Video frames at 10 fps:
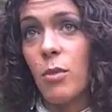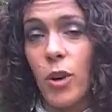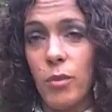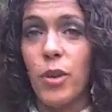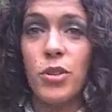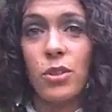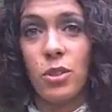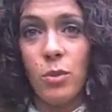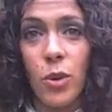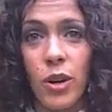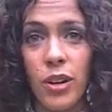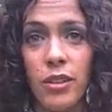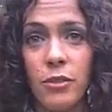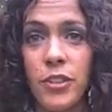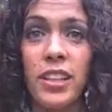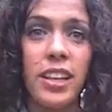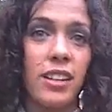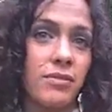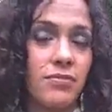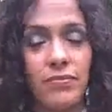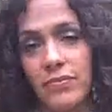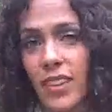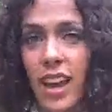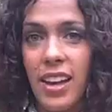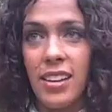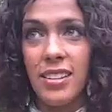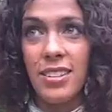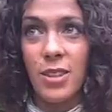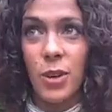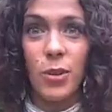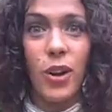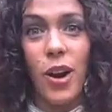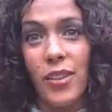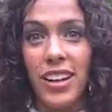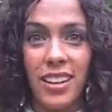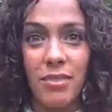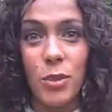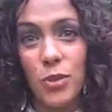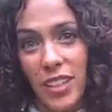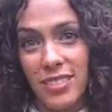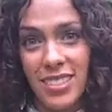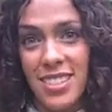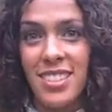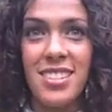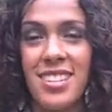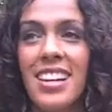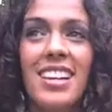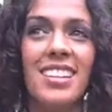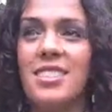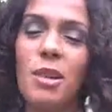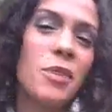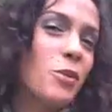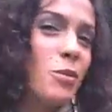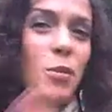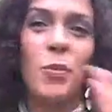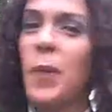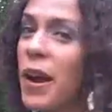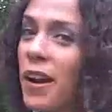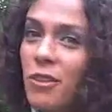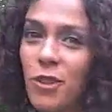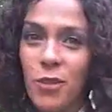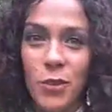more emotional, more feeling, and so we're already moving. This is something we've been preparing for